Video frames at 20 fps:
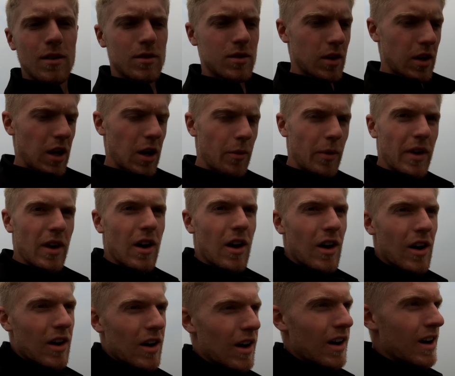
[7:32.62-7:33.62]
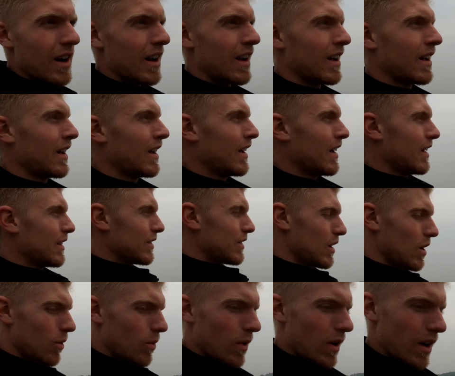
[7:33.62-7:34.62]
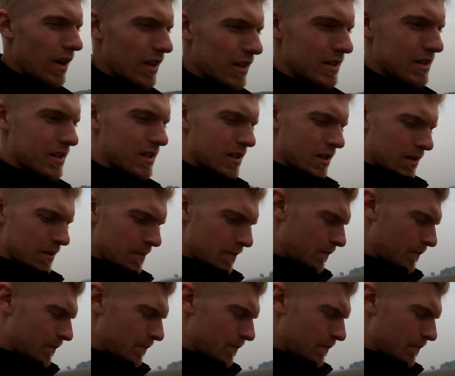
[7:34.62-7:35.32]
So here we are. There was